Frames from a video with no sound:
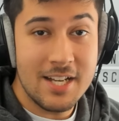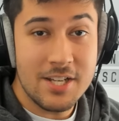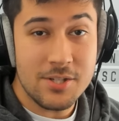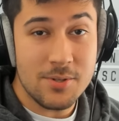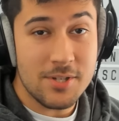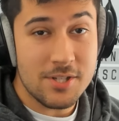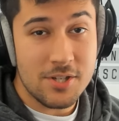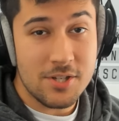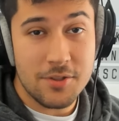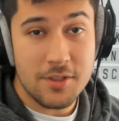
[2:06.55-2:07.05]
So
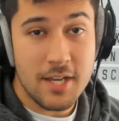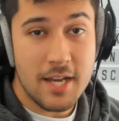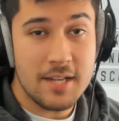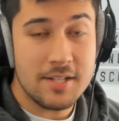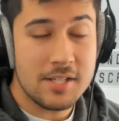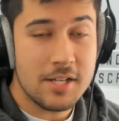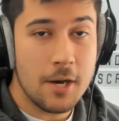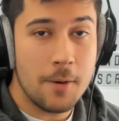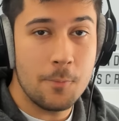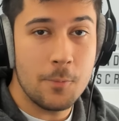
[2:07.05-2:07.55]
it's good that
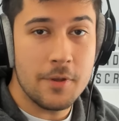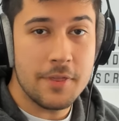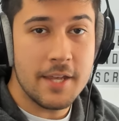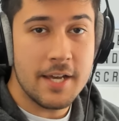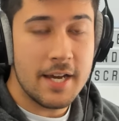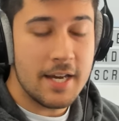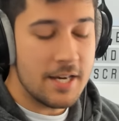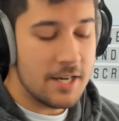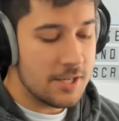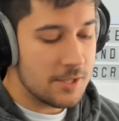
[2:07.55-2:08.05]
it's come with
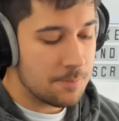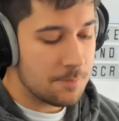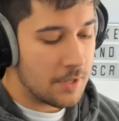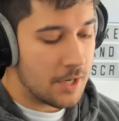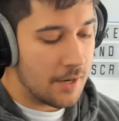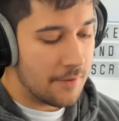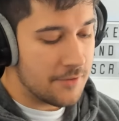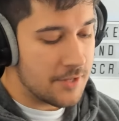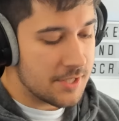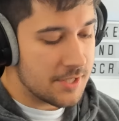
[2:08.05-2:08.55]
it as
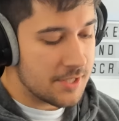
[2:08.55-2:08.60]
part of the